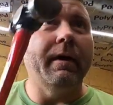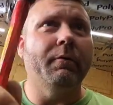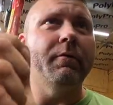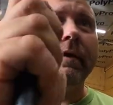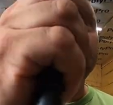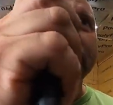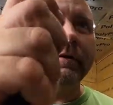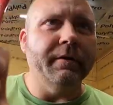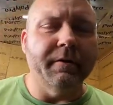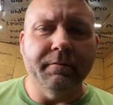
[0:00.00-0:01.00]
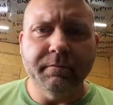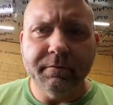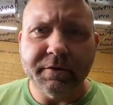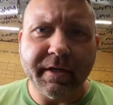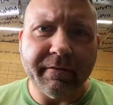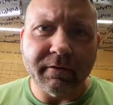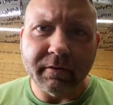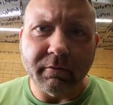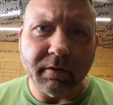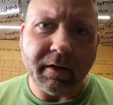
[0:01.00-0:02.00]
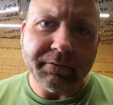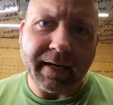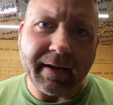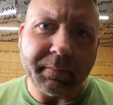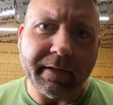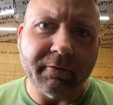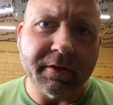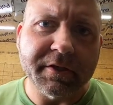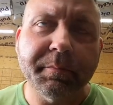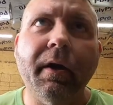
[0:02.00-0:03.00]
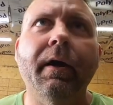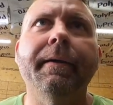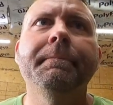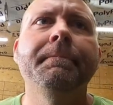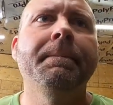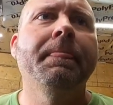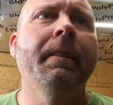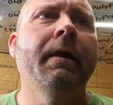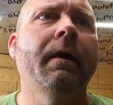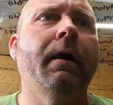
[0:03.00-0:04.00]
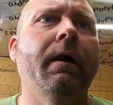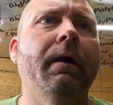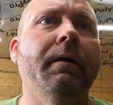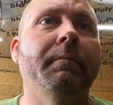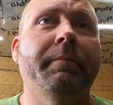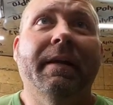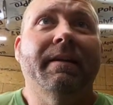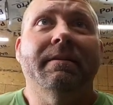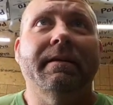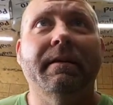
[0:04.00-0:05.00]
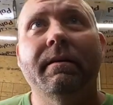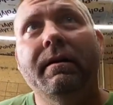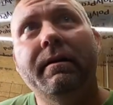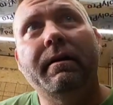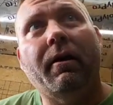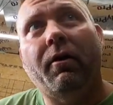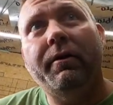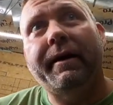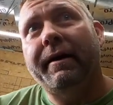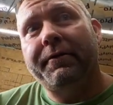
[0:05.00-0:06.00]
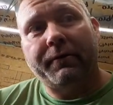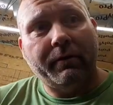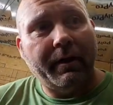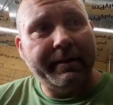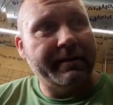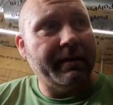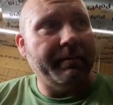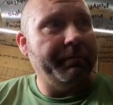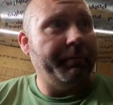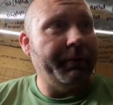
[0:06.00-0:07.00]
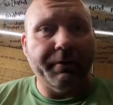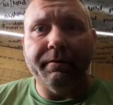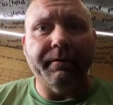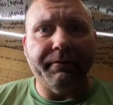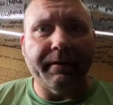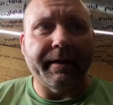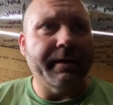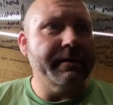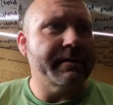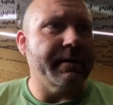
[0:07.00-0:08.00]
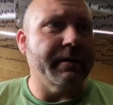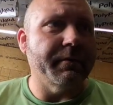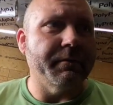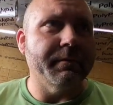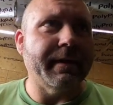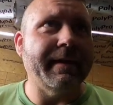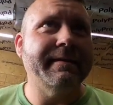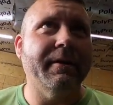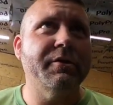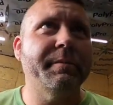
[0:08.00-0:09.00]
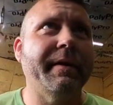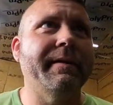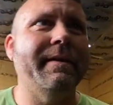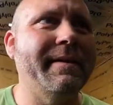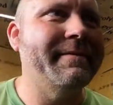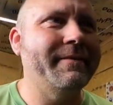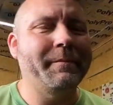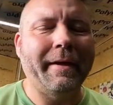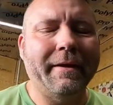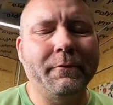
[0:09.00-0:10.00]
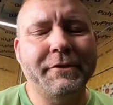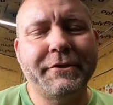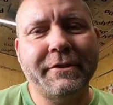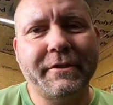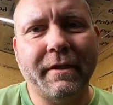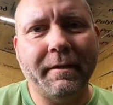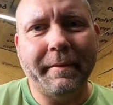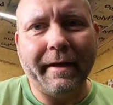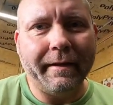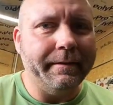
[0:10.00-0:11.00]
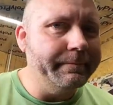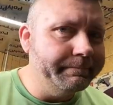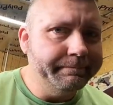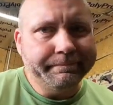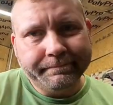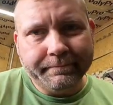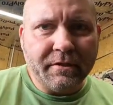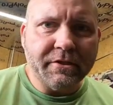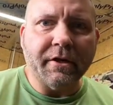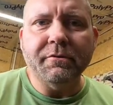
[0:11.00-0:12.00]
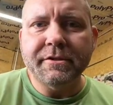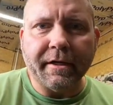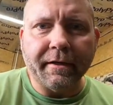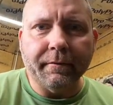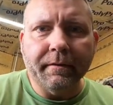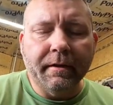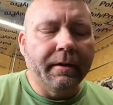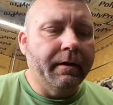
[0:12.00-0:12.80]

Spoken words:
and we're going to, you know, just give her a little love tap, get her in spot, because all the other lines up beautifully. So that tells me that the panel is just not made so.